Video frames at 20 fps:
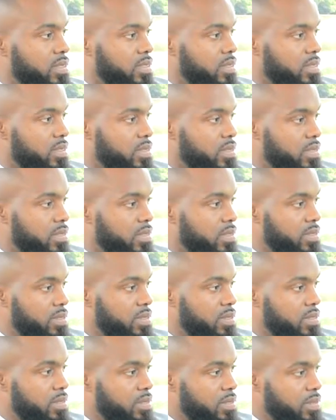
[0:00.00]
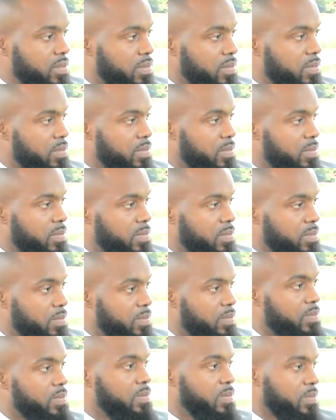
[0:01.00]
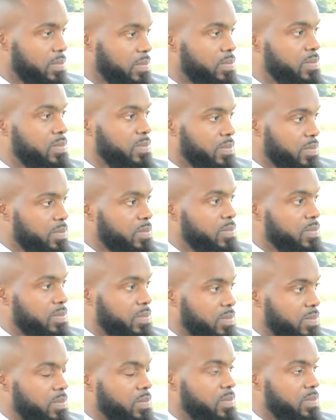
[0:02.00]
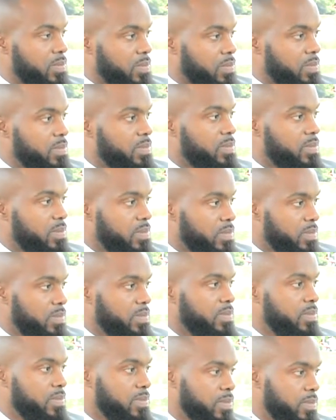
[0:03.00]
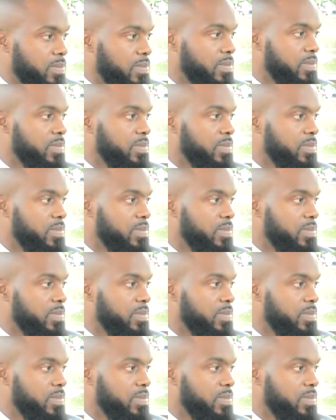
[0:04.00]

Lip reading: [no speech]